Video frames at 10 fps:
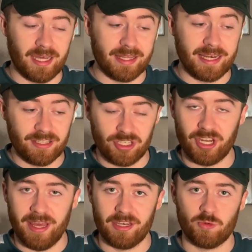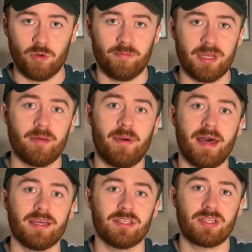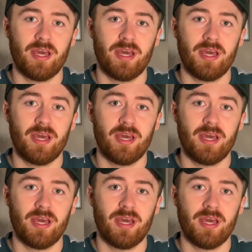that they need to change would be the pace.